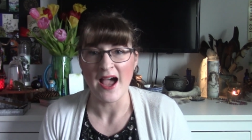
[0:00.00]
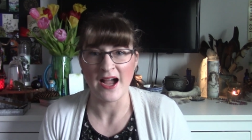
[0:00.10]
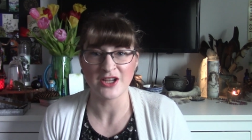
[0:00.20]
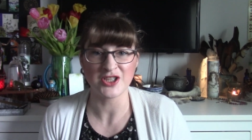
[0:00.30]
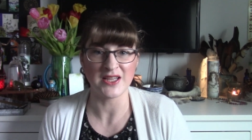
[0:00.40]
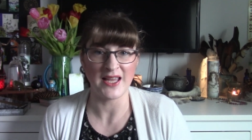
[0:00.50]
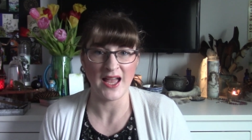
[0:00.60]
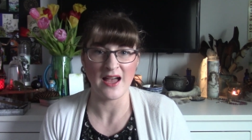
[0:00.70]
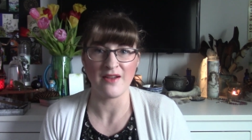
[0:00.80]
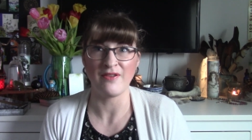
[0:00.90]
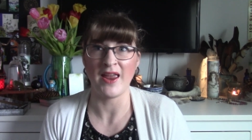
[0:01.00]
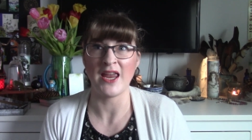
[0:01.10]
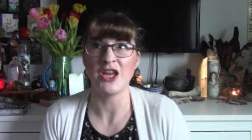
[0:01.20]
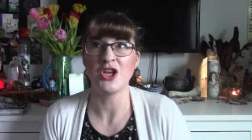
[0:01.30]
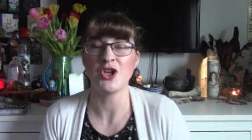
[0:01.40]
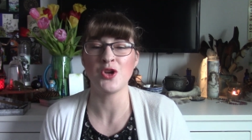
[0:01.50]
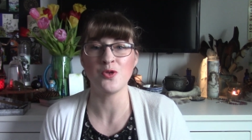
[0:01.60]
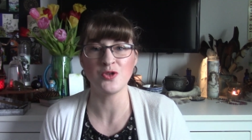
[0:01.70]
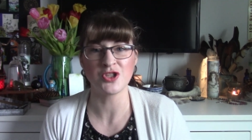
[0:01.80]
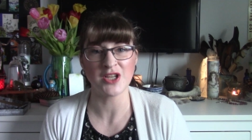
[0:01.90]
actually have a
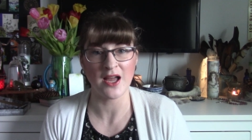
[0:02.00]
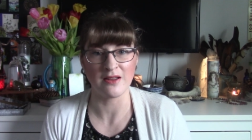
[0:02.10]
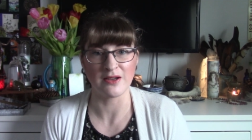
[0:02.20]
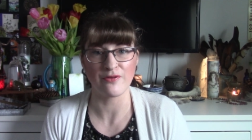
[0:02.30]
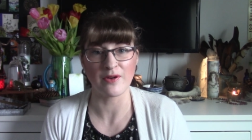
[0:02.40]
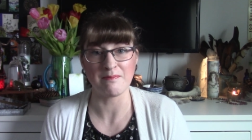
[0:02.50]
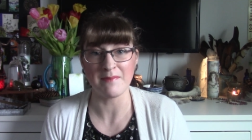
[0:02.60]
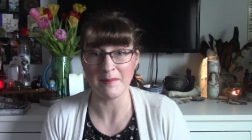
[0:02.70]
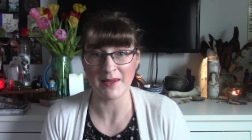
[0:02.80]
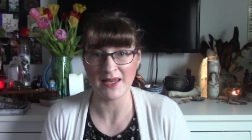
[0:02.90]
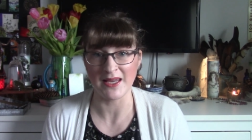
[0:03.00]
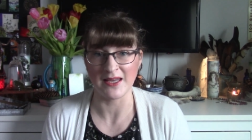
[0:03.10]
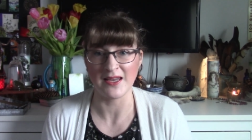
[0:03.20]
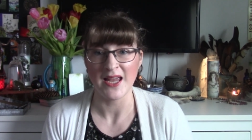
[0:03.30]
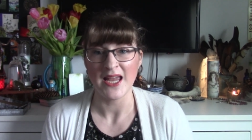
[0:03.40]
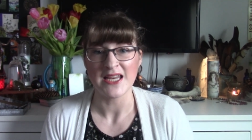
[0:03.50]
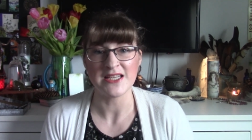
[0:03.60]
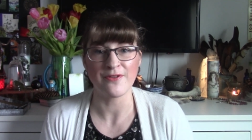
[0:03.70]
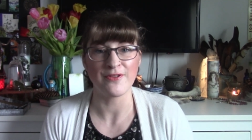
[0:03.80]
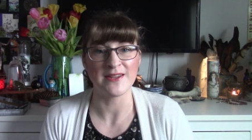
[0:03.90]
huge talent for mimicking
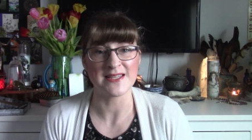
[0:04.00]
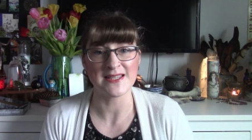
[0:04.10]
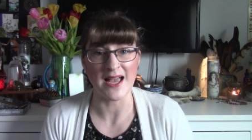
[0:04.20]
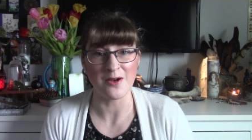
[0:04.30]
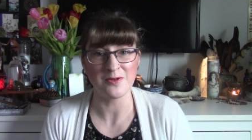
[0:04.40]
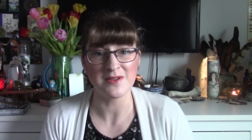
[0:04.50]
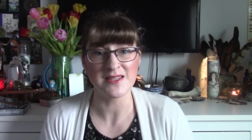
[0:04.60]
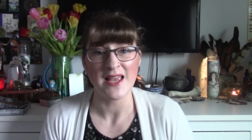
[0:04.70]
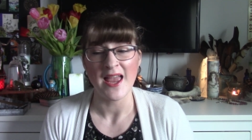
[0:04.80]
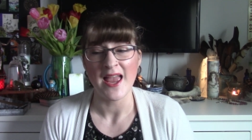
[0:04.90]
different sounds